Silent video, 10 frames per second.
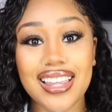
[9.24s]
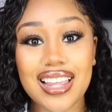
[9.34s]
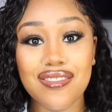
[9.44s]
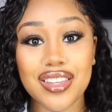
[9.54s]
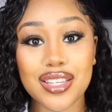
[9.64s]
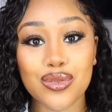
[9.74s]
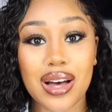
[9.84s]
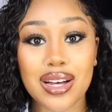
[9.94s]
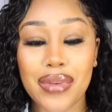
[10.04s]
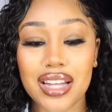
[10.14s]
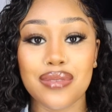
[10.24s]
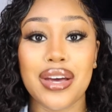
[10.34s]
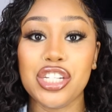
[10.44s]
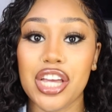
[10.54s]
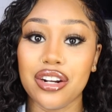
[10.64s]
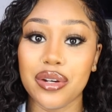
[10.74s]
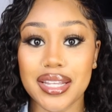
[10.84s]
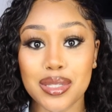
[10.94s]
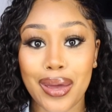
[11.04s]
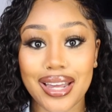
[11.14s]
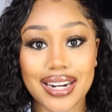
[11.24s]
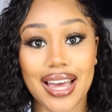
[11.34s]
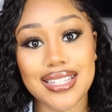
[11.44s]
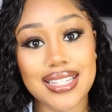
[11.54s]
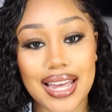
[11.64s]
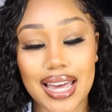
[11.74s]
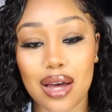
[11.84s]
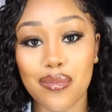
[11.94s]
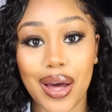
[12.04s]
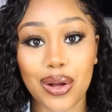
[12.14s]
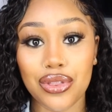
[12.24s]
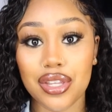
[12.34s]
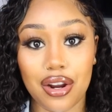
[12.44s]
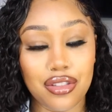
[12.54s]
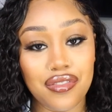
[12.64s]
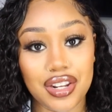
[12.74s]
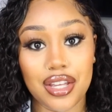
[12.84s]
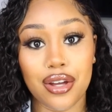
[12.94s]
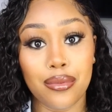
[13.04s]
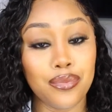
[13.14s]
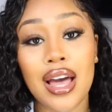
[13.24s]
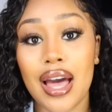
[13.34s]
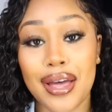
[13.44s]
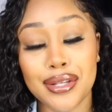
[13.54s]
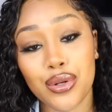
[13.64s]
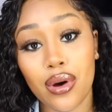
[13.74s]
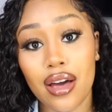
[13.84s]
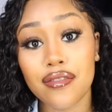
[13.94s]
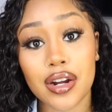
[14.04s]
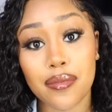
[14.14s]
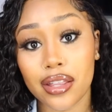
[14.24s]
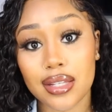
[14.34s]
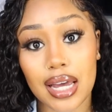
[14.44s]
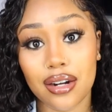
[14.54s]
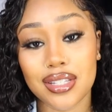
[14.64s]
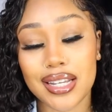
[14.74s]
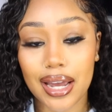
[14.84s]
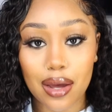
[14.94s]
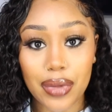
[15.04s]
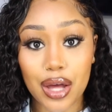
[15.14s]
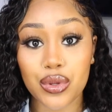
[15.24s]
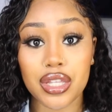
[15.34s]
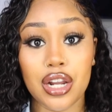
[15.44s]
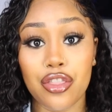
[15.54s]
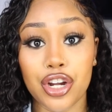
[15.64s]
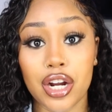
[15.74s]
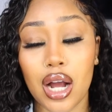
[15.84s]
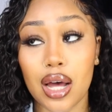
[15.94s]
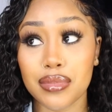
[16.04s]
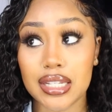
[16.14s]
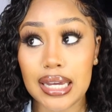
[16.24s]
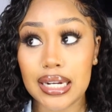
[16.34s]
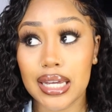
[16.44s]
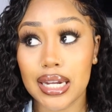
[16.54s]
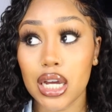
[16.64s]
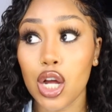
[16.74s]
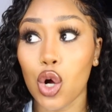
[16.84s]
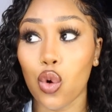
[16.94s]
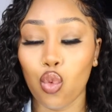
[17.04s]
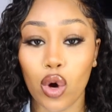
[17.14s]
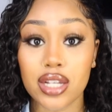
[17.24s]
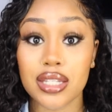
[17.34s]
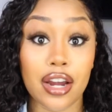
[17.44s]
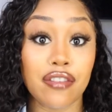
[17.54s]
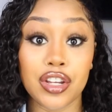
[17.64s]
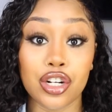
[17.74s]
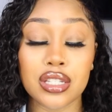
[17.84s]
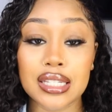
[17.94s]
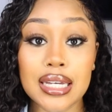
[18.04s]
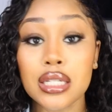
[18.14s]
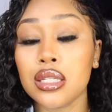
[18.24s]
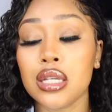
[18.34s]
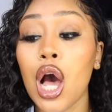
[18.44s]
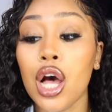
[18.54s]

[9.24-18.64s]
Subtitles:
Hey lovelies, welcome back to my channel. It's Payton and today I'm back with another video. As you all have read by the title, today I'm back with another updated worst hair vendors list.